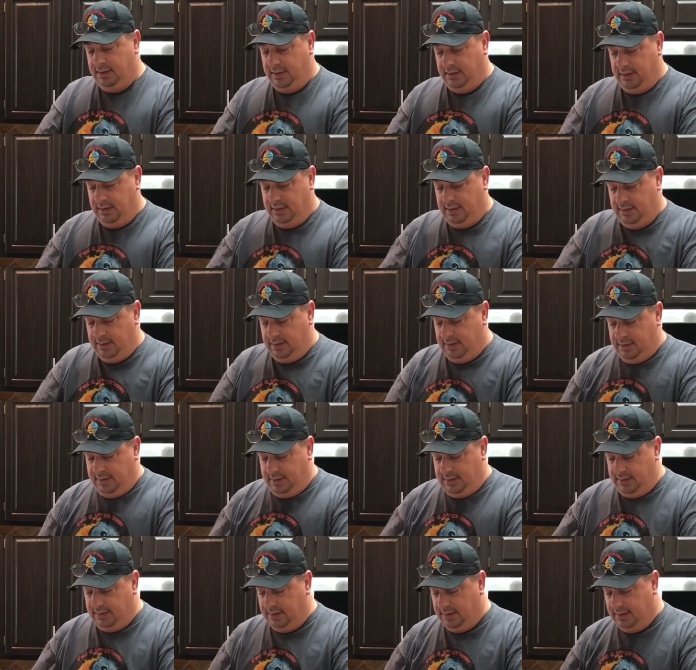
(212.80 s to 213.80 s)

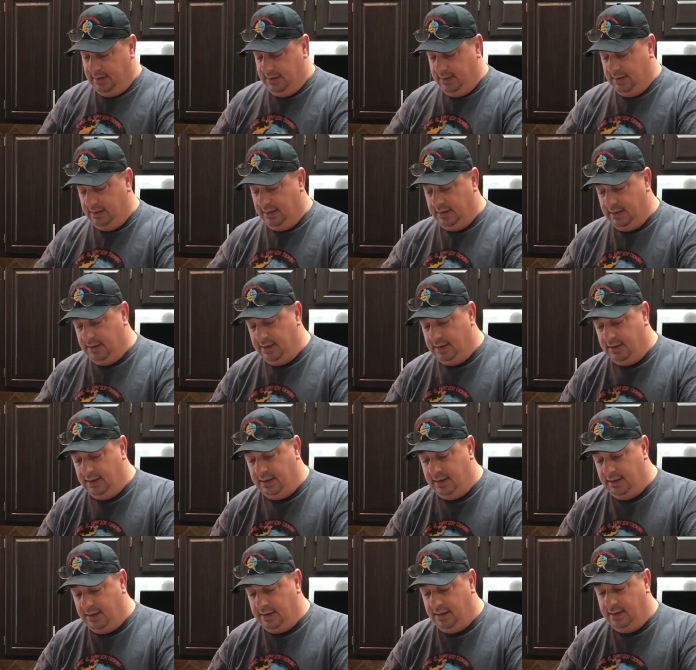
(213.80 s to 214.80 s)

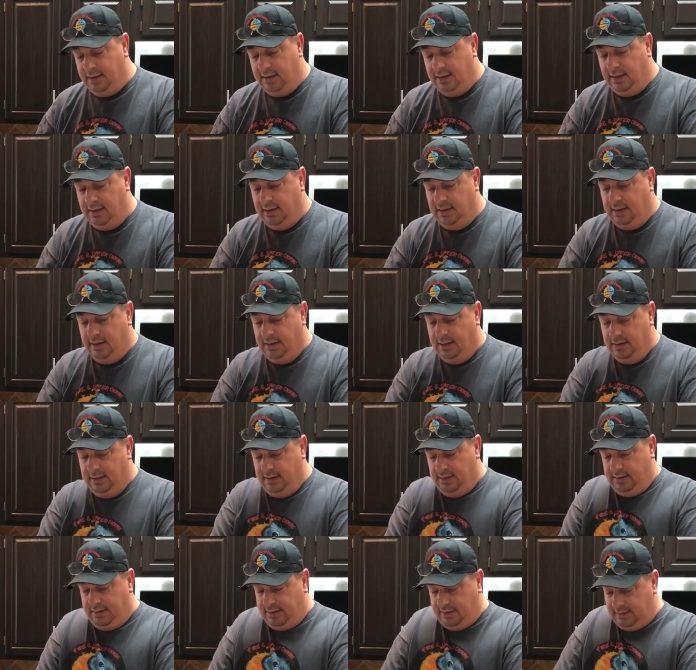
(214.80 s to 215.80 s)

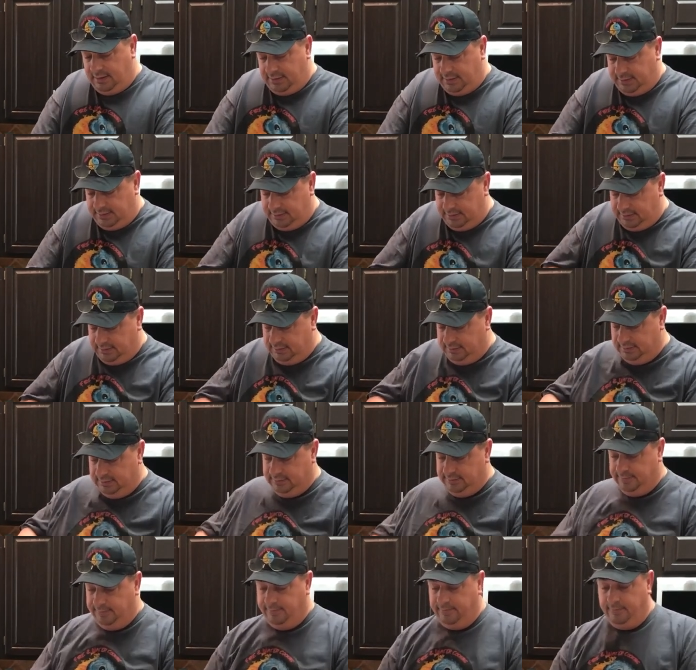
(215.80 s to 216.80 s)

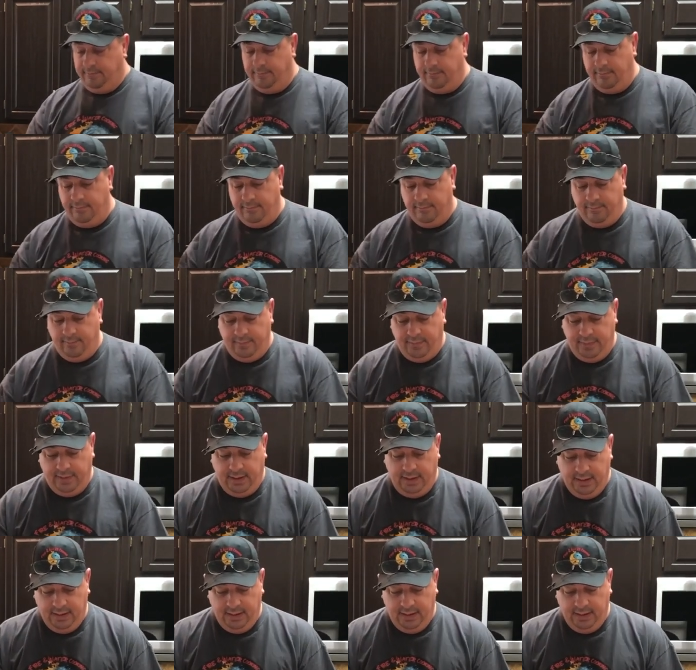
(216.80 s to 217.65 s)
No one is speaking in this clip.